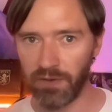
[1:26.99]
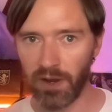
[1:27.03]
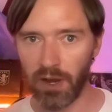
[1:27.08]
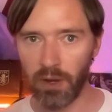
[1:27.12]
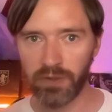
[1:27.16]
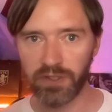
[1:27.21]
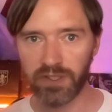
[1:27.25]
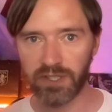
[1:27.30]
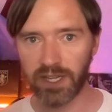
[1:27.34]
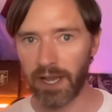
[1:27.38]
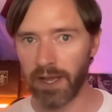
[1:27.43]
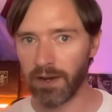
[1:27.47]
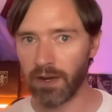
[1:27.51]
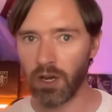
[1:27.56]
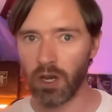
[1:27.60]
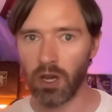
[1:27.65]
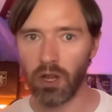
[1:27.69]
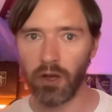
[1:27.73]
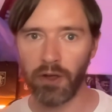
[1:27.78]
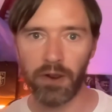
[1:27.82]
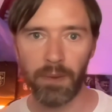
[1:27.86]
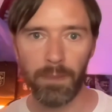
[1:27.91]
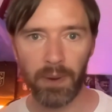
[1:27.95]
I would say, on a
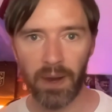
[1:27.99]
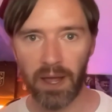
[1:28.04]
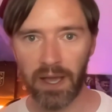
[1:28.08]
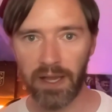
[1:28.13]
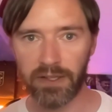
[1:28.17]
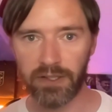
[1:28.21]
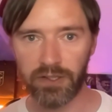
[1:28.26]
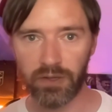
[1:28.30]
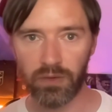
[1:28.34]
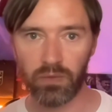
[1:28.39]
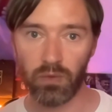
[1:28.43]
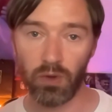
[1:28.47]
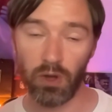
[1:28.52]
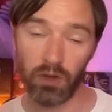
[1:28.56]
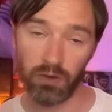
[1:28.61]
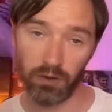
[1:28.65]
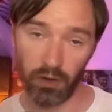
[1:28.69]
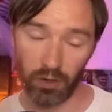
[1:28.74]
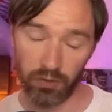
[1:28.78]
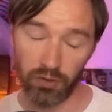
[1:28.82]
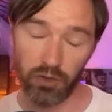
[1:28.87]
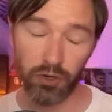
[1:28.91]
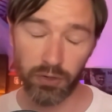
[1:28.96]
lot of players
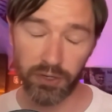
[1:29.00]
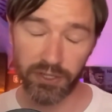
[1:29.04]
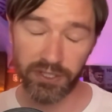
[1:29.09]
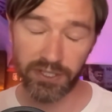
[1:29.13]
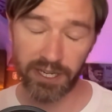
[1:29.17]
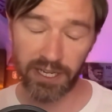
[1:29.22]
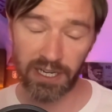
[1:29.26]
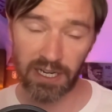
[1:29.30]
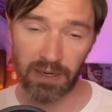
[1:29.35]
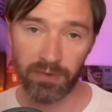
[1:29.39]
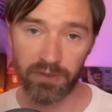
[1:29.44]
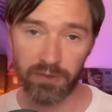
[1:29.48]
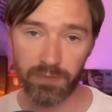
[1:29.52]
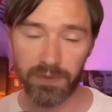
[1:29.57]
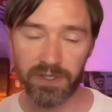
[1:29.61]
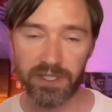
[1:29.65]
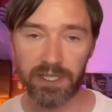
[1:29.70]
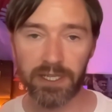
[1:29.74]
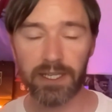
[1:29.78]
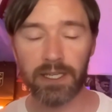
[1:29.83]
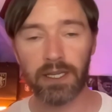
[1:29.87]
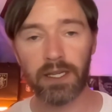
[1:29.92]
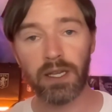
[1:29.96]
on Yuri Tielemans
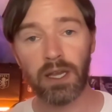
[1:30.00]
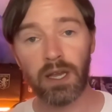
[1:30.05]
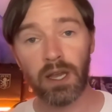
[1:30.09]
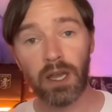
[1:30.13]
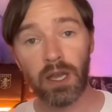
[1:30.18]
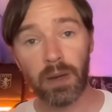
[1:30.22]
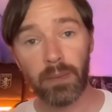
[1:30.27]
particularly,